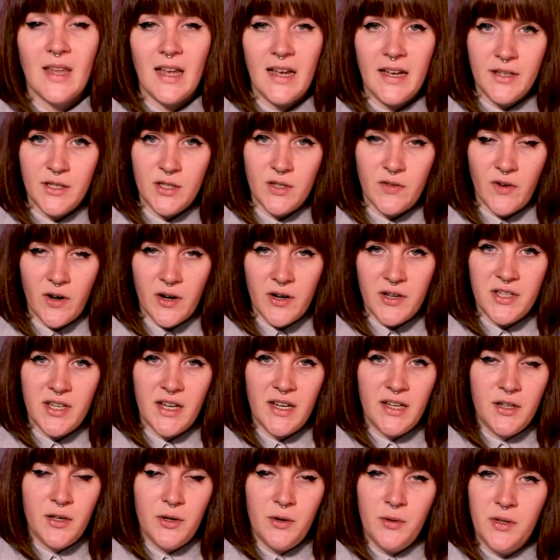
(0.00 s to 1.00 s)
As far as
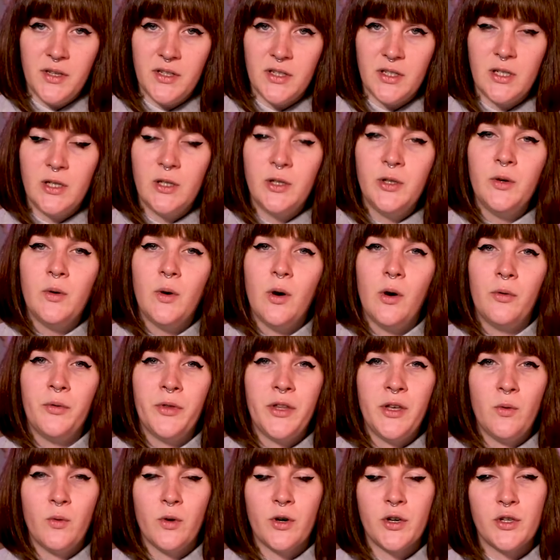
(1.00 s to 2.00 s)
I know, this glue
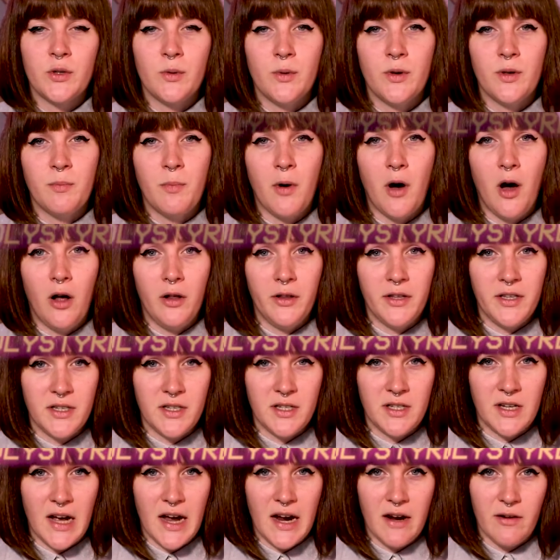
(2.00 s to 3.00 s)
only works with
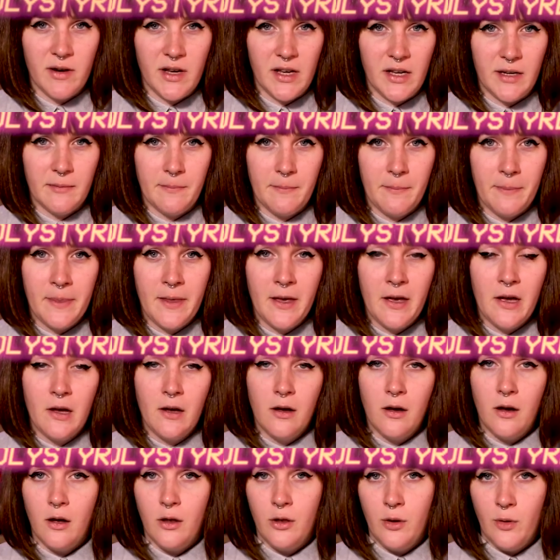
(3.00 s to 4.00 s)
polystyrene,
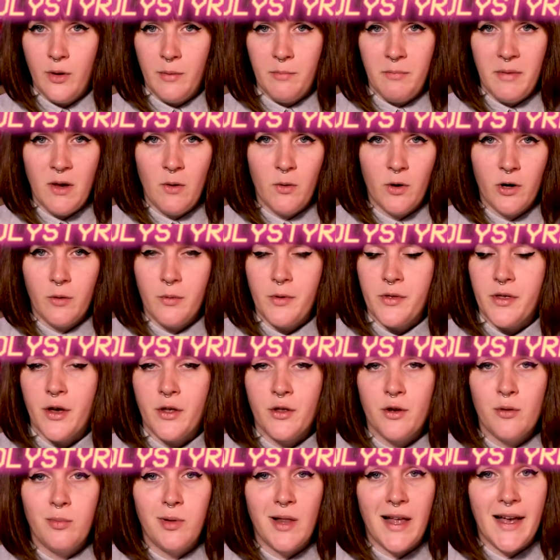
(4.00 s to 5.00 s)
although it may work with
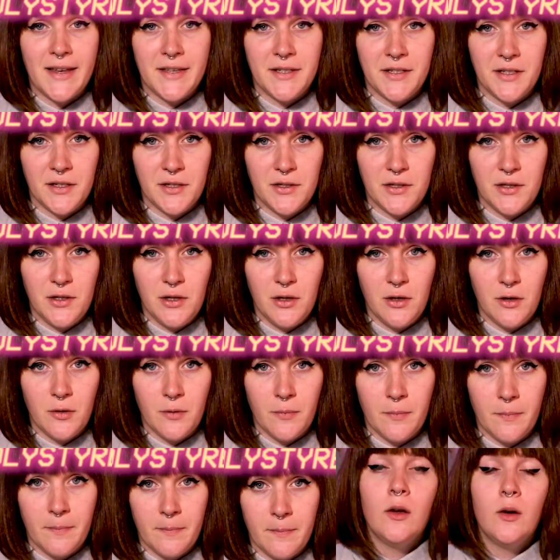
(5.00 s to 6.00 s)
other plastics
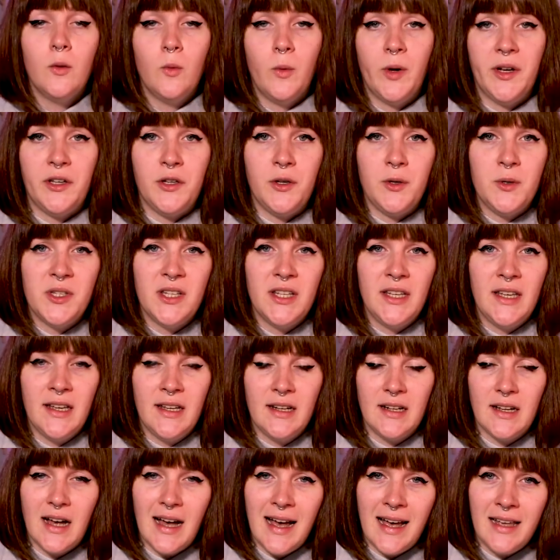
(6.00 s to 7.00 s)
too. When using
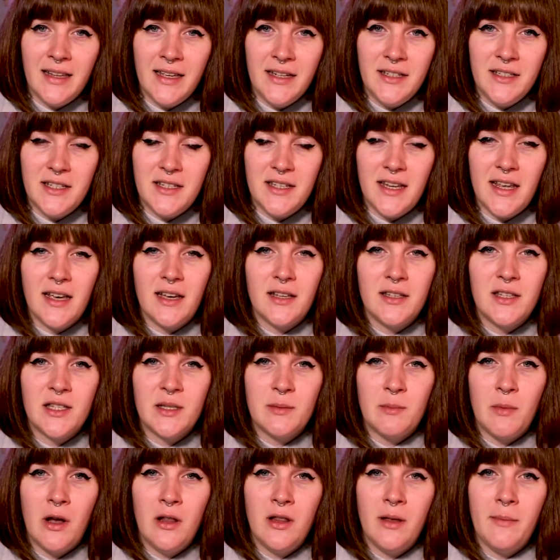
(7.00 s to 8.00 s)
it, I like to take a
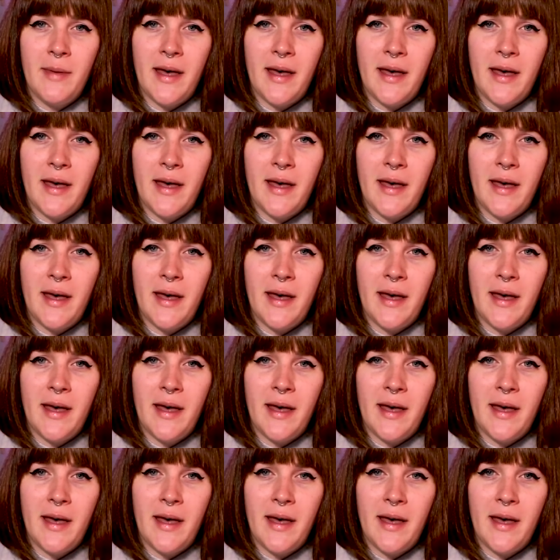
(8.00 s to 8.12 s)
small